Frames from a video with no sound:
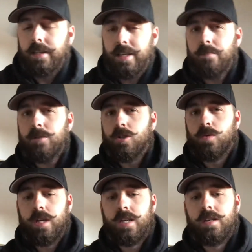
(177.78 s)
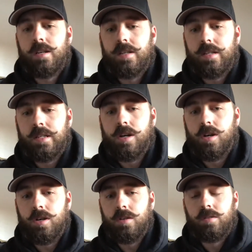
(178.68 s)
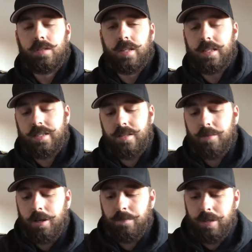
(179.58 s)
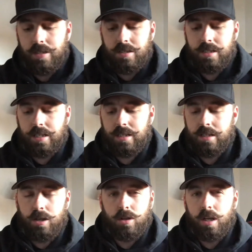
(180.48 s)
The in-between are, like, some companies are